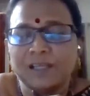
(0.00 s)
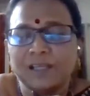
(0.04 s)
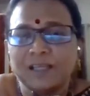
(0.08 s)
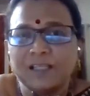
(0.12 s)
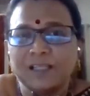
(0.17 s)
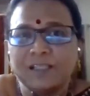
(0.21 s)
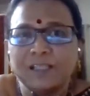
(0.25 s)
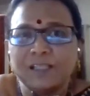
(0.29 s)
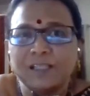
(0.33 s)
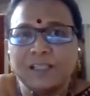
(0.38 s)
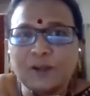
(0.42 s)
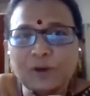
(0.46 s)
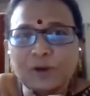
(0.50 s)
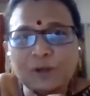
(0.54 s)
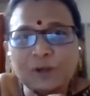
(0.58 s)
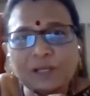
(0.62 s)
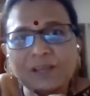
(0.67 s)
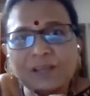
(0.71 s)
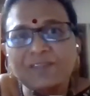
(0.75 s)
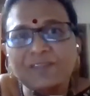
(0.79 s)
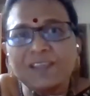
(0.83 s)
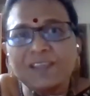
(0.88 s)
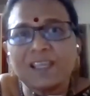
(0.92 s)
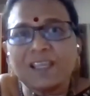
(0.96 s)
Then
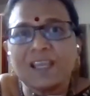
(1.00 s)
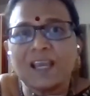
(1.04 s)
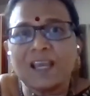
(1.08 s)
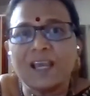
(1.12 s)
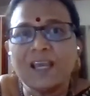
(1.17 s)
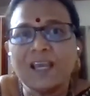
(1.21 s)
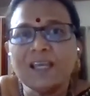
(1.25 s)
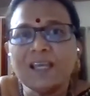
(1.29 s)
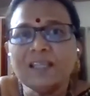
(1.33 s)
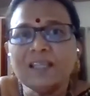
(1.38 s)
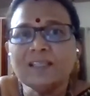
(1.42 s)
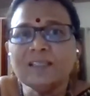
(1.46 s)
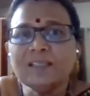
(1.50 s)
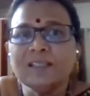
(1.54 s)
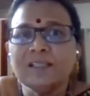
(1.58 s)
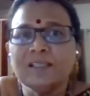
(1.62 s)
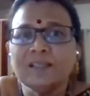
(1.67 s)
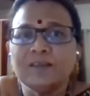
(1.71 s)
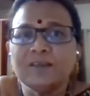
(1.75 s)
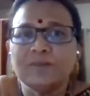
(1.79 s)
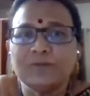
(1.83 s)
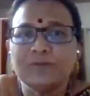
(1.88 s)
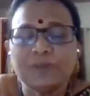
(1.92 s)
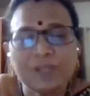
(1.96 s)
only we
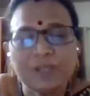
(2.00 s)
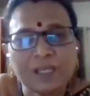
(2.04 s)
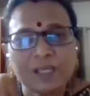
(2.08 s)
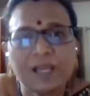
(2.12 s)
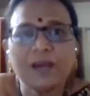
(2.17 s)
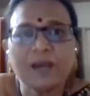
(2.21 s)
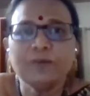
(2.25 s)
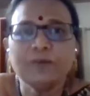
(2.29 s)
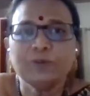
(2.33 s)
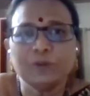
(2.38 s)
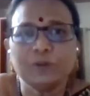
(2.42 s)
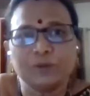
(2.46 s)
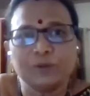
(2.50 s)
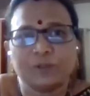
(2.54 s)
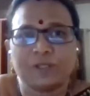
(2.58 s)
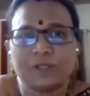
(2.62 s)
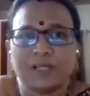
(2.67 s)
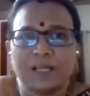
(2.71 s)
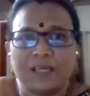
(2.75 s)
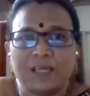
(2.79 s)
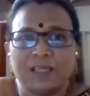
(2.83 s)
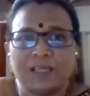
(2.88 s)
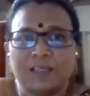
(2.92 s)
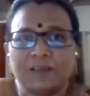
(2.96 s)
have to
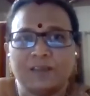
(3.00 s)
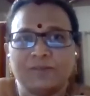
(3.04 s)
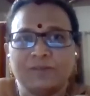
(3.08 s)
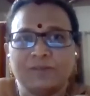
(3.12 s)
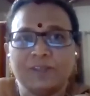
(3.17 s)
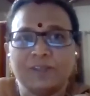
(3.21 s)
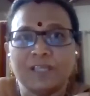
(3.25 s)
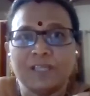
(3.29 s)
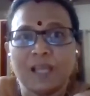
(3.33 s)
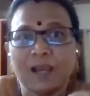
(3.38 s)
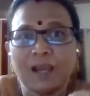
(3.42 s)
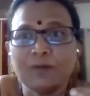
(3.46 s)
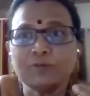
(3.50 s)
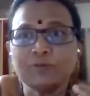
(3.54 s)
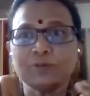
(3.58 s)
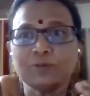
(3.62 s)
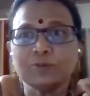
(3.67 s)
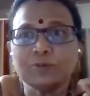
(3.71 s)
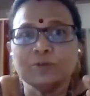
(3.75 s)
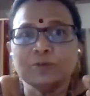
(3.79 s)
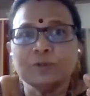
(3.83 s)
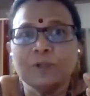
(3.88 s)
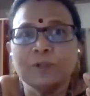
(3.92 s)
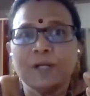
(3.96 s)
try. We have
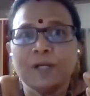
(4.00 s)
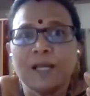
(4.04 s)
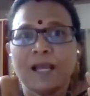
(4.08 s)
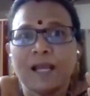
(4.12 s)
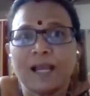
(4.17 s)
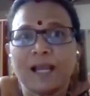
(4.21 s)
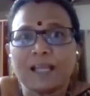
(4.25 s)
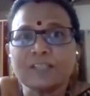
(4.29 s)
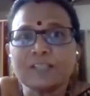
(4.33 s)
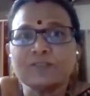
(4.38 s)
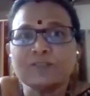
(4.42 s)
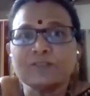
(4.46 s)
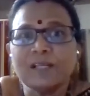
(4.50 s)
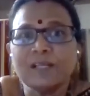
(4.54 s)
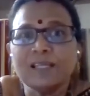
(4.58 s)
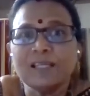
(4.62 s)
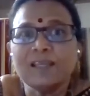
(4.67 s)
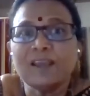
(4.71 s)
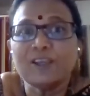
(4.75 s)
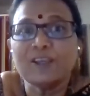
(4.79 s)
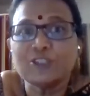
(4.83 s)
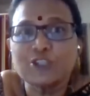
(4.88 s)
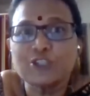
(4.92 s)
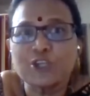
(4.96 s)
to
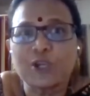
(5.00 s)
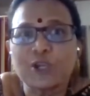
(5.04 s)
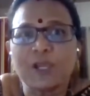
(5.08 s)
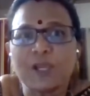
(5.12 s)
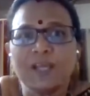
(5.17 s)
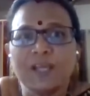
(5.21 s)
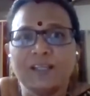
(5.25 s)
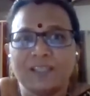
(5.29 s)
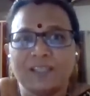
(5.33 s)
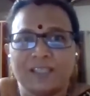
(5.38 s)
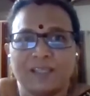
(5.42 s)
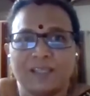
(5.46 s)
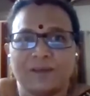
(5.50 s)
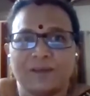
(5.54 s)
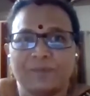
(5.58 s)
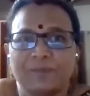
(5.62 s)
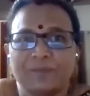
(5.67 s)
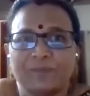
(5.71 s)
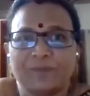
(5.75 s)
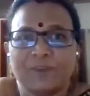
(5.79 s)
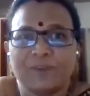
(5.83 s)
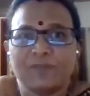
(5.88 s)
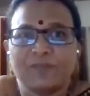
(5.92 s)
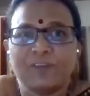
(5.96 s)
actually educate
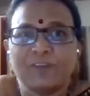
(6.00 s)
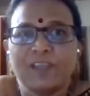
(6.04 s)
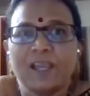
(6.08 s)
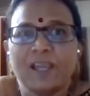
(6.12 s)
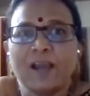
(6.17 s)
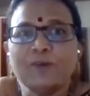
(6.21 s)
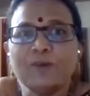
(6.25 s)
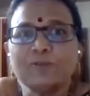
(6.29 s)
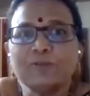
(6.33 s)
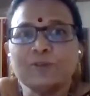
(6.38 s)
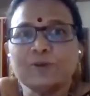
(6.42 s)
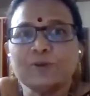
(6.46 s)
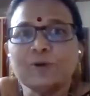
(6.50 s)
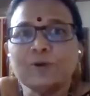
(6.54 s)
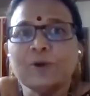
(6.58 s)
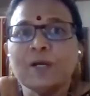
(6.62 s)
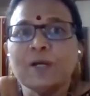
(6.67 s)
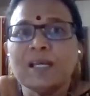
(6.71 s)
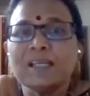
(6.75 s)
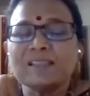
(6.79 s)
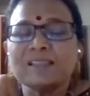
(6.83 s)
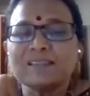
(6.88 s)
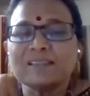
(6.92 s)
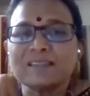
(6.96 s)
them. We have to
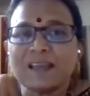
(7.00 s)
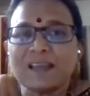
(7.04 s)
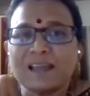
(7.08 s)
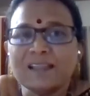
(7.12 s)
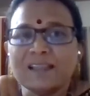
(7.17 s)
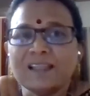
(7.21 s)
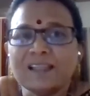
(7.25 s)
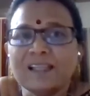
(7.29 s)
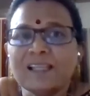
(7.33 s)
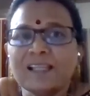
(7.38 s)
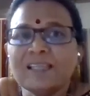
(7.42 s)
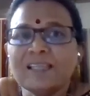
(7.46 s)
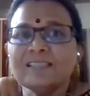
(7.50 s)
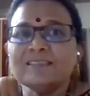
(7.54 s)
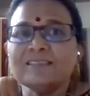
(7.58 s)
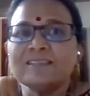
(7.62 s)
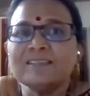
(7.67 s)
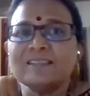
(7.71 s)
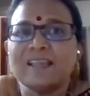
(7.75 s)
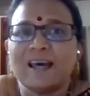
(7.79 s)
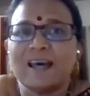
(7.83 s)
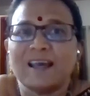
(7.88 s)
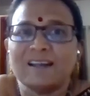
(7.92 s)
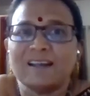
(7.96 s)

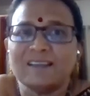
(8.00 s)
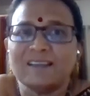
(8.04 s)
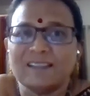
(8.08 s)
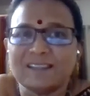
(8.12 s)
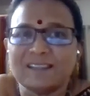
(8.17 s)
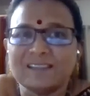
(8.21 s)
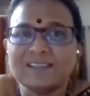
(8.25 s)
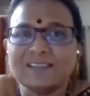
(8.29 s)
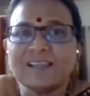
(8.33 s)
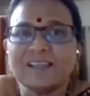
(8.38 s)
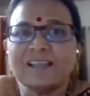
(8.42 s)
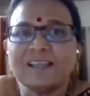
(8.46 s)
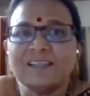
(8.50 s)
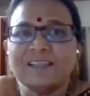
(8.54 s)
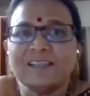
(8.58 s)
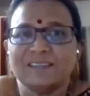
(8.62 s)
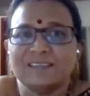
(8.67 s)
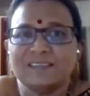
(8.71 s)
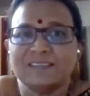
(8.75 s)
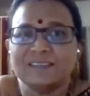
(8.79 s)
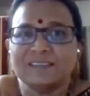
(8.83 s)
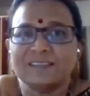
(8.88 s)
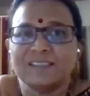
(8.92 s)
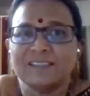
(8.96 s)
channelize their
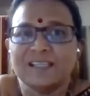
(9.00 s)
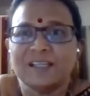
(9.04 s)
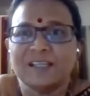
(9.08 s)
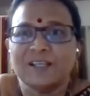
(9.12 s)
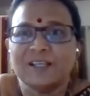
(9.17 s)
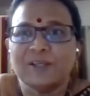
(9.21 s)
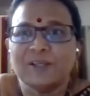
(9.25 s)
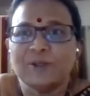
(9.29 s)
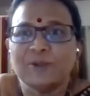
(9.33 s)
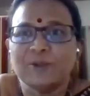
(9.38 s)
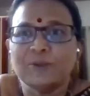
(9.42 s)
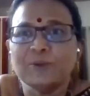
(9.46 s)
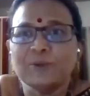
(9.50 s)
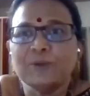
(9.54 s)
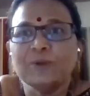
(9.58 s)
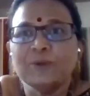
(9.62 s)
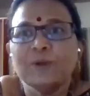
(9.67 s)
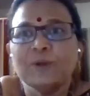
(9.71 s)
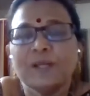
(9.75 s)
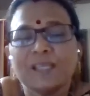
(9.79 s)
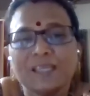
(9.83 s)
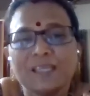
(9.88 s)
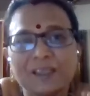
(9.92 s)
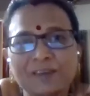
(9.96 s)
desires.
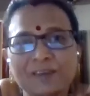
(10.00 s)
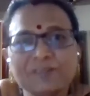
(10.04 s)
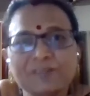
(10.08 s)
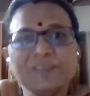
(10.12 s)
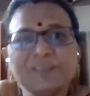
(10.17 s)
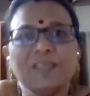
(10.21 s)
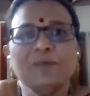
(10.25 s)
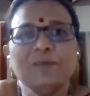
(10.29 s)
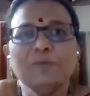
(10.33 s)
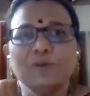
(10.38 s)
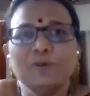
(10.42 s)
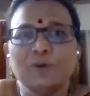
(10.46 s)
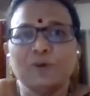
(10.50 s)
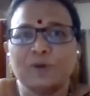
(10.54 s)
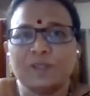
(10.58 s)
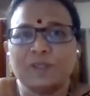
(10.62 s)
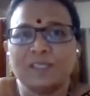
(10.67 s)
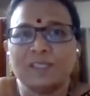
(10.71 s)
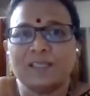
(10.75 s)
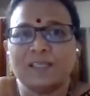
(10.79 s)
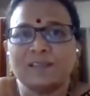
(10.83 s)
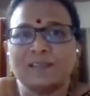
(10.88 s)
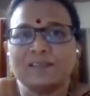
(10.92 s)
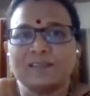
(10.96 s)
You give them good
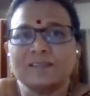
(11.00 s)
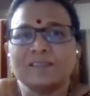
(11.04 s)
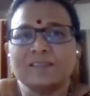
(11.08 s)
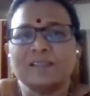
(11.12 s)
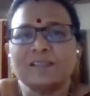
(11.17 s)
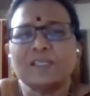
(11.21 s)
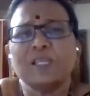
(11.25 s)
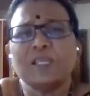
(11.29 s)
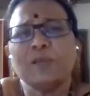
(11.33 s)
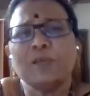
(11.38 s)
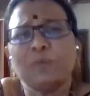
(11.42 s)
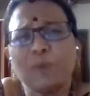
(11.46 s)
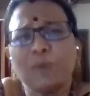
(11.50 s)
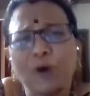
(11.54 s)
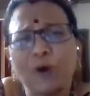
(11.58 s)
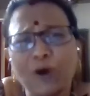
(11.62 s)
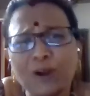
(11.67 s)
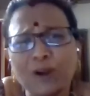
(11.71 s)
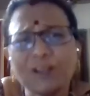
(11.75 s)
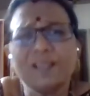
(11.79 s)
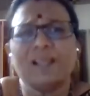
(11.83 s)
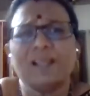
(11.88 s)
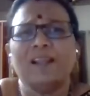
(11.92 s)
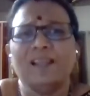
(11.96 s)
things. Keep
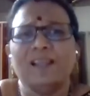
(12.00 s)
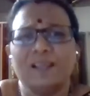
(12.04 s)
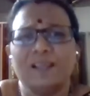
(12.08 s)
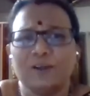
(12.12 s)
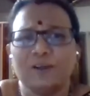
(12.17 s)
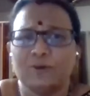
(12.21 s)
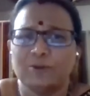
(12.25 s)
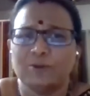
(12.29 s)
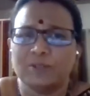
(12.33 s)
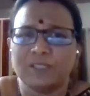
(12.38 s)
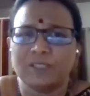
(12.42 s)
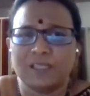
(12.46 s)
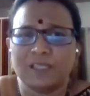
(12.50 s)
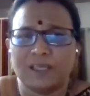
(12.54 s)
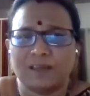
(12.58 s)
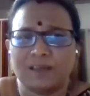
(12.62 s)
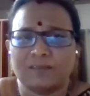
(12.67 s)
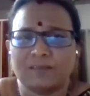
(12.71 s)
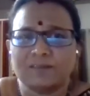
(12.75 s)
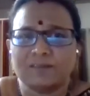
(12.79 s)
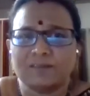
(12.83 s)
on telling good things